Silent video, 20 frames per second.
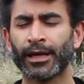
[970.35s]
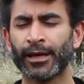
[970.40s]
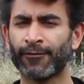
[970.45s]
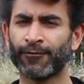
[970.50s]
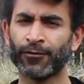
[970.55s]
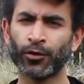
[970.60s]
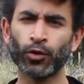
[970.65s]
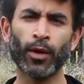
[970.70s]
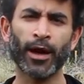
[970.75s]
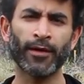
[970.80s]

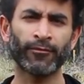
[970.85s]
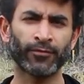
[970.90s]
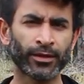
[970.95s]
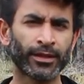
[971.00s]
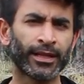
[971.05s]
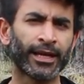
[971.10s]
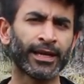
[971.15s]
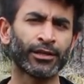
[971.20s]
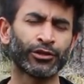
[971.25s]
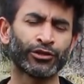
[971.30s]
If you have
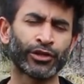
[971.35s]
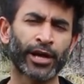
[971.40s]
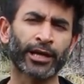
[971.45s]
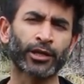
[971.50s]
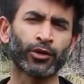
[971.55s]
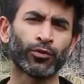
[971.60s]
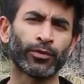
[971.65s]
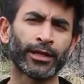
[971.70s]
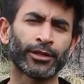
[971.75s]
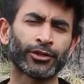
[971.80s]
delayed
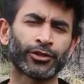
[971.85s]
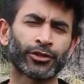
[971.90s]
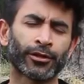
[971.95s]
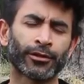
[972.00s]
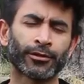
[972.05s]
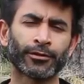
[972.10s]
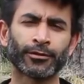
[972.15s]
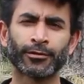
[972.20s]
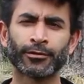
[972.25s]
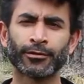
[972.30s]
ejaculation,